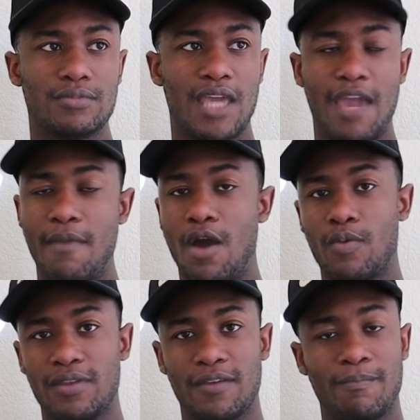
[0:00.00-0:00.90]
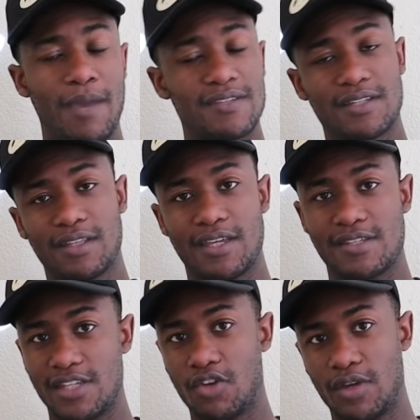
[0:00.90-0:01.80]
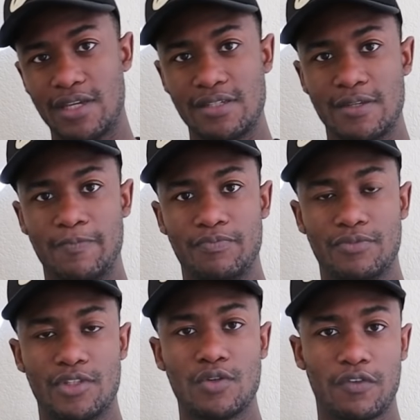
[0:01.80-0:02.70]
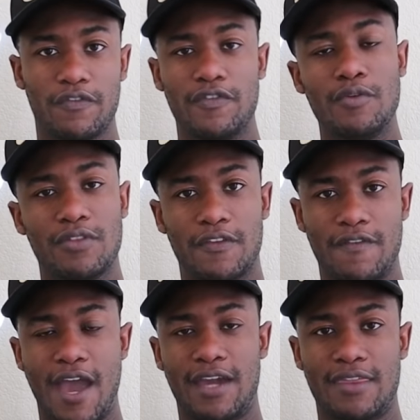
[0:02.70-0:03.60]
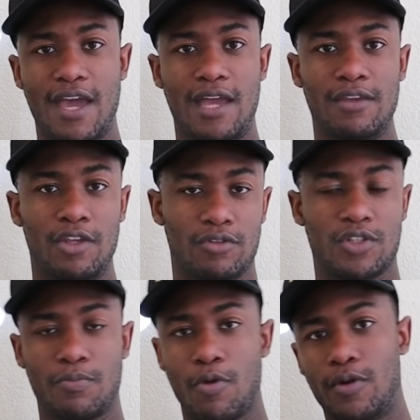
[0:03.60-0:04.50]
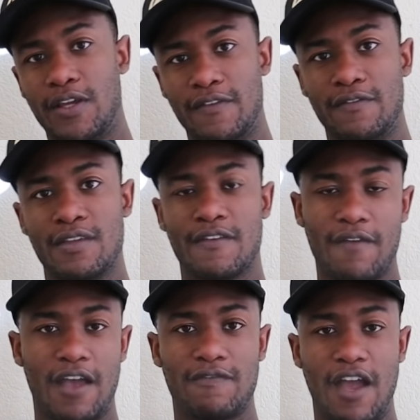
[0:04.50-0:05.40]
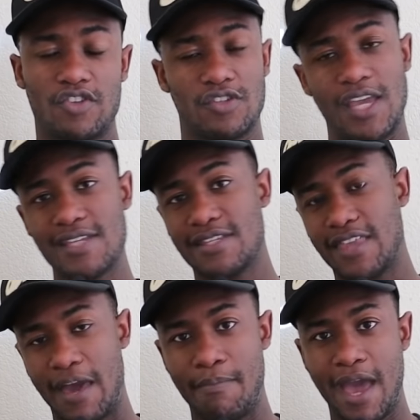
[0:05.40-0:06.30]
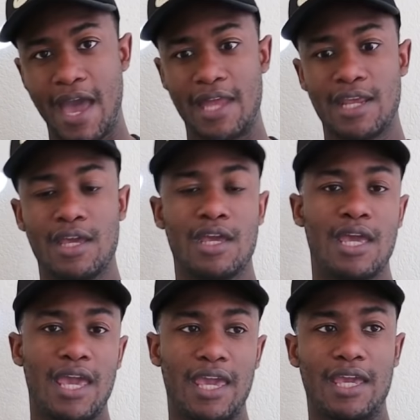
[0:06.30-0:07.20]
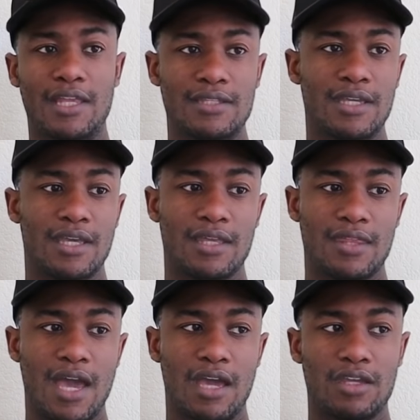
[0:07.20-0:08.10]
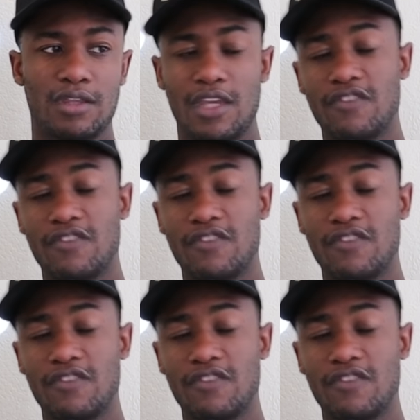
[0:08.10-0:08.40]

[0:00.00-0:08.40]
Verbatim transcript: came out with basically a series to refute the fact that, you know, supporting fast fashion isn't that bad, and that